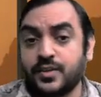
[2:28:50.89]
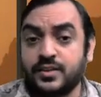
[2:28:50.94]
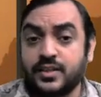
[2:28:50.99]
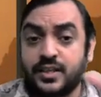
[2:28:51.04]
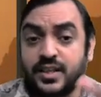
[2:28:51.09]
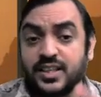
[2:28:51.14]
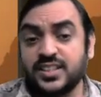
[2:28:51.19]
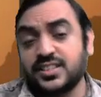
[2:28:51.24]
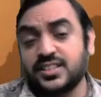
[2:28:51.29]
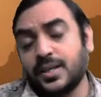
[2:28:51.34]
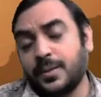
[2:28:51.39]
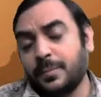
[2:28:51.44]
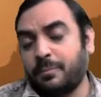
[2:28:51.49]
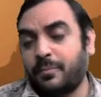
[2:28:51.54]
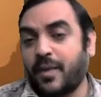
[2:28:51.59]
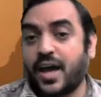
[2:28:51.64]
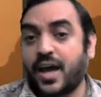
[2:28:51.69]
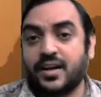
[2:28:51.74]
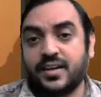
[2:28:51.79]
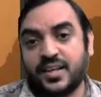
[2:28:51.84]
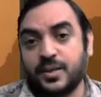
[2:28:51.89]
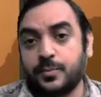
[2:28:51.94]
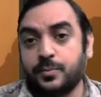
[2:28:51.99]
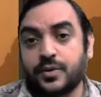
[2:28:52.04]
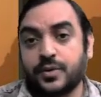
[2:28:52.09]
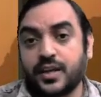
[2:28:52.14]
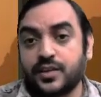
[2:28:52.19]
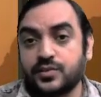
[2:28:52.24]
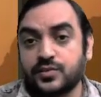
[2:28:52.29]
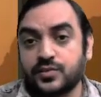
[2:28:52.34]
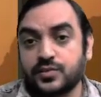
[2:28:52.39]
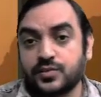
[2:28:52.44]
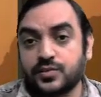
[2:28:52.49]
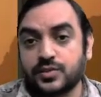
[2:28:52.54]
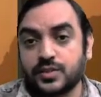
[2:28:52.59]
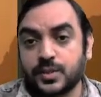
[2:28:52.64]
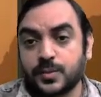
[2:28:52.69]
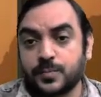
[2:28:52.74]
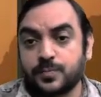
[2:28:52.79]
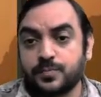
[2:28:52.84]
That is parity price.